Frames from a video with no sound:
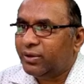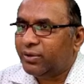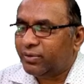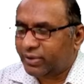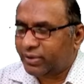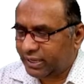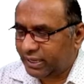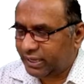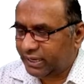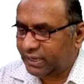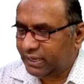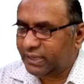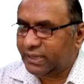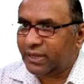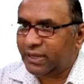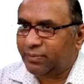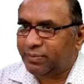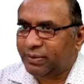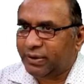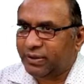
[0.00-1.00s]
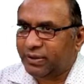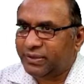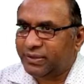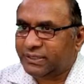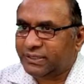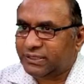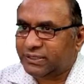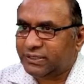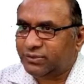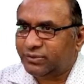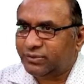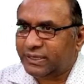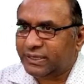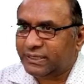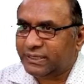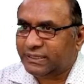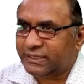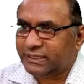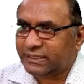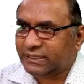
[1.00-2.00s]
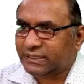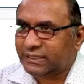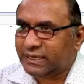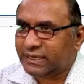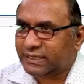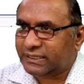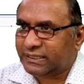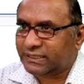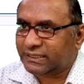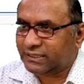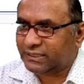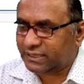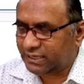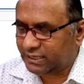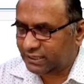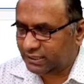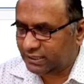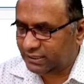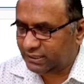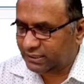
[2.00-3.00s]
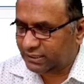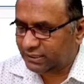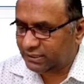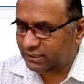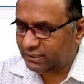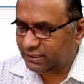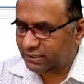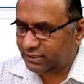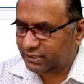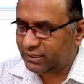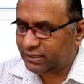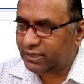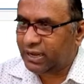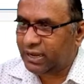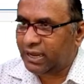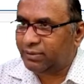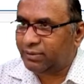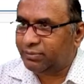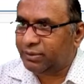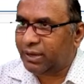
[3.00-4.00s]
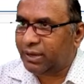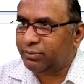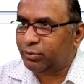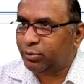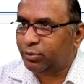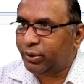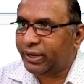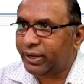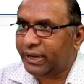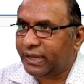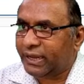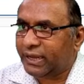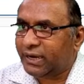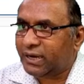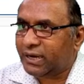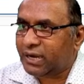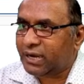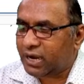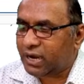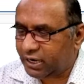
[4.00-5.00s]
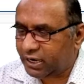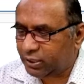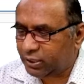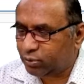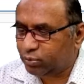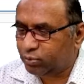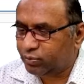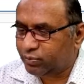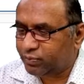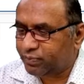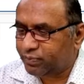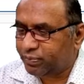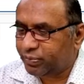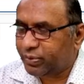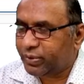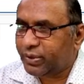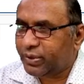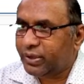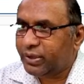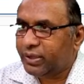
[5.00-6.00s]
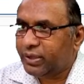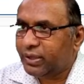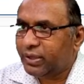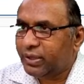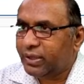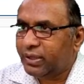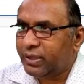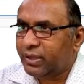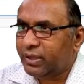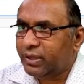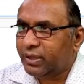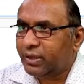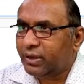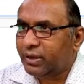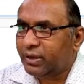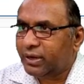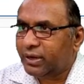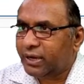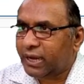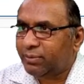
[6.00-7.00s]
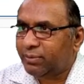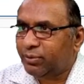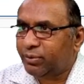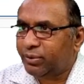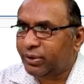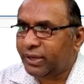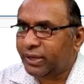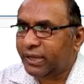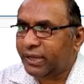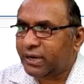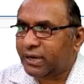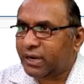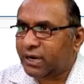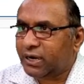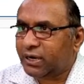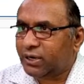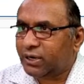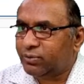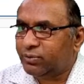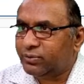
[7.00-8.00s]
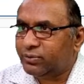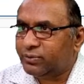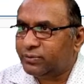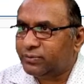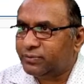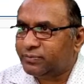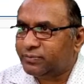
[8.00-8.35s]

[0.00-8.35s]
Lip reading: Okay, in the previous you can see, just I'm doing here undo. I'm doing here undo.